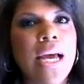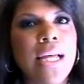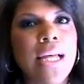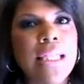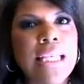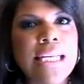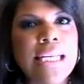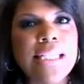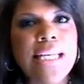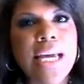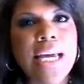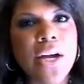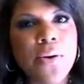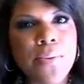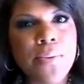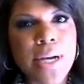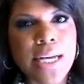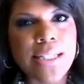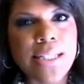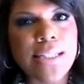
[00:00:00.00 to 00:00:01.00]
at least take
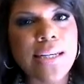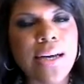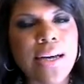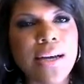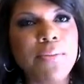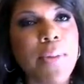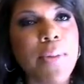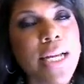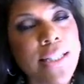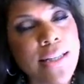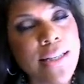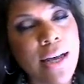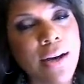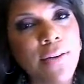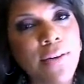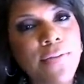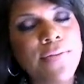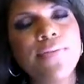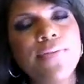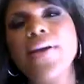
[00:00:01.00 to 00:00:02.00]
a risk on
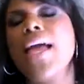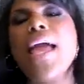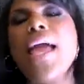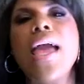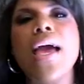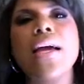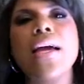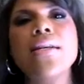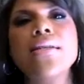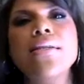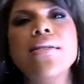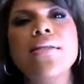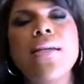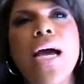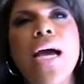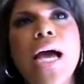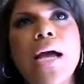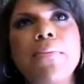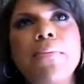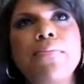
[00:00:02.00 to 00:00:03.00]
myself and
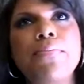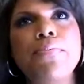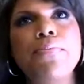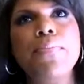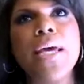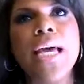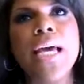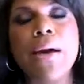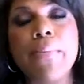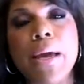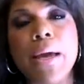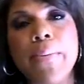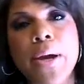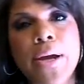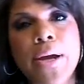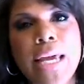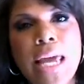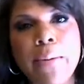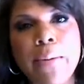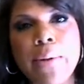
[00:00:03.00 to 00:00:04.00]
pick up my
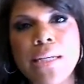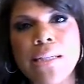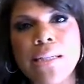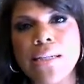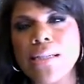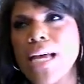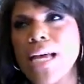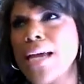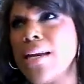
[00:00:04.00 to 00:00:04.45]
Mary Kay business.